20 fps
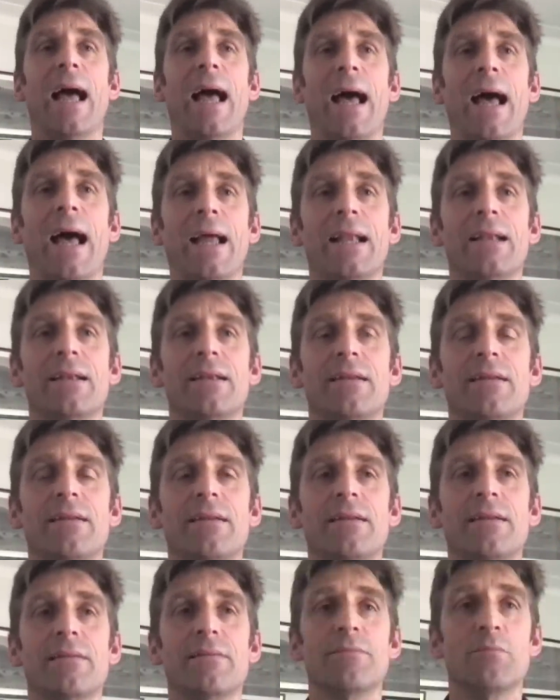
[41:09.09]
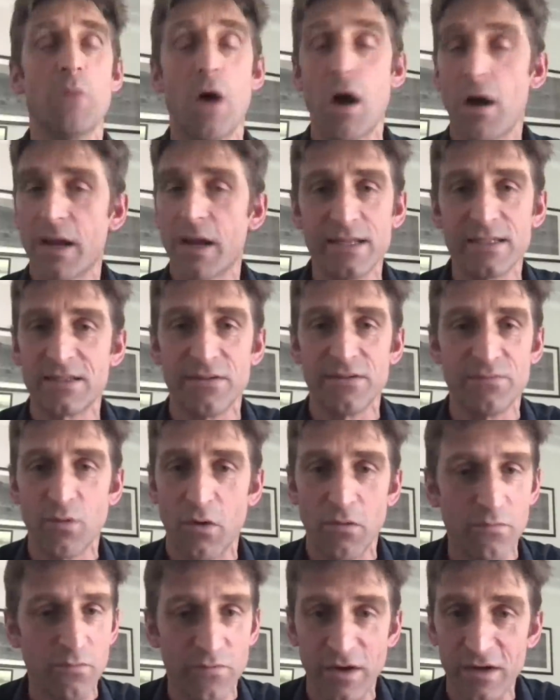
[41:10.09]
and markets
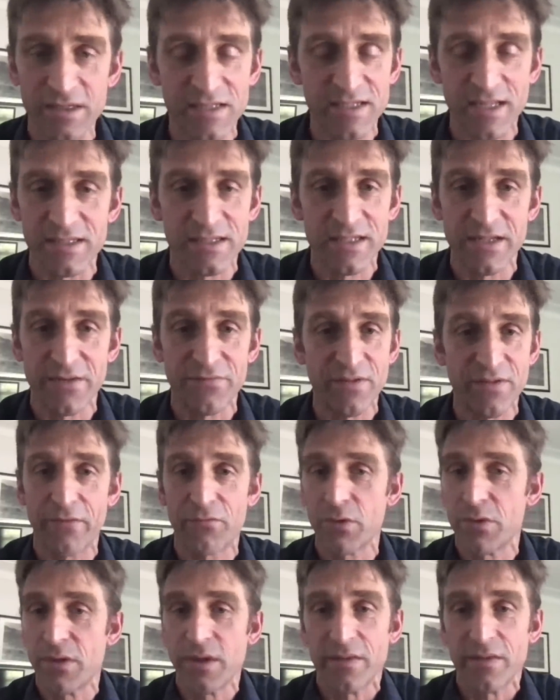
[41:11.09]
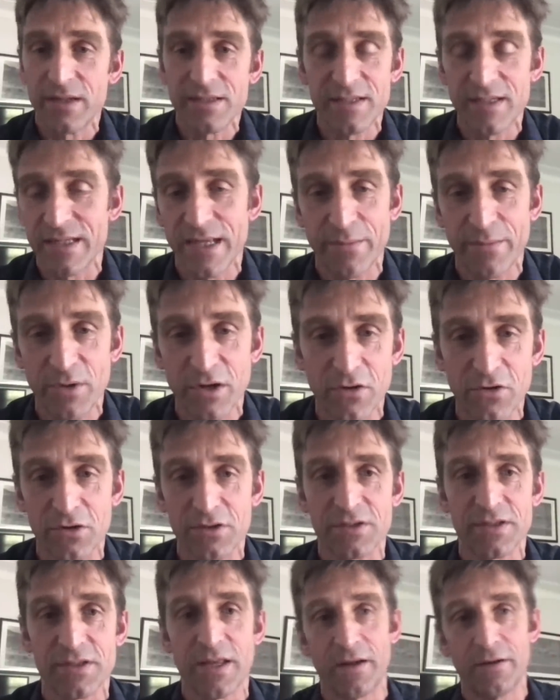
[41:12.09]
are very sensitive to everything they see coming
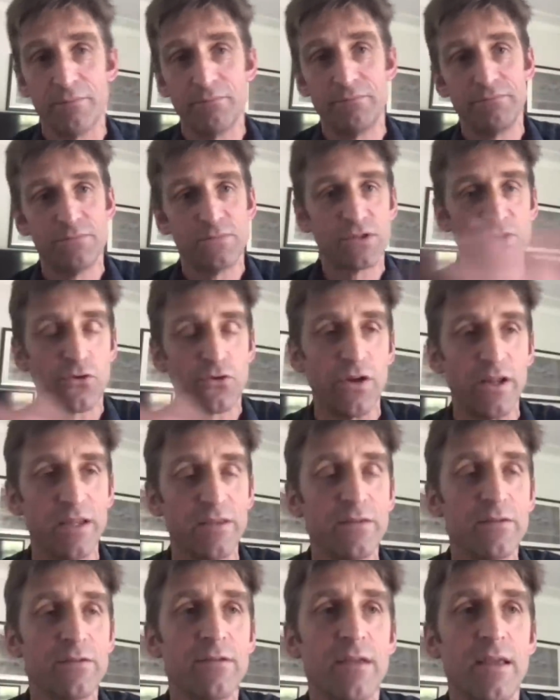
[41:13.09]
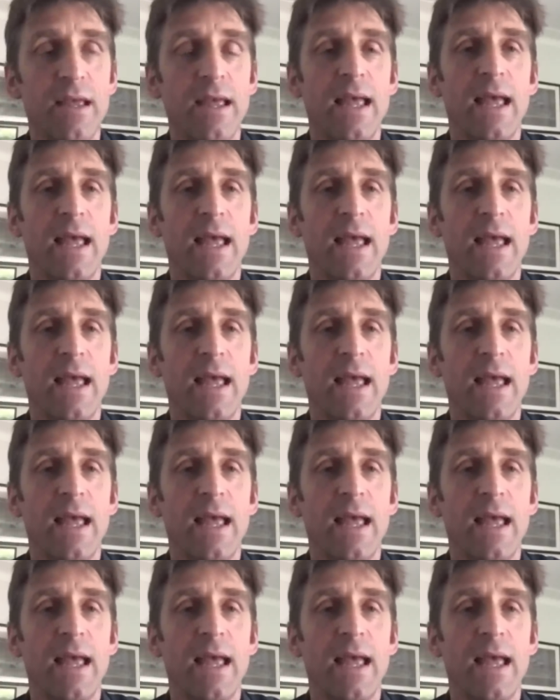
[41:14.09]
across their screens,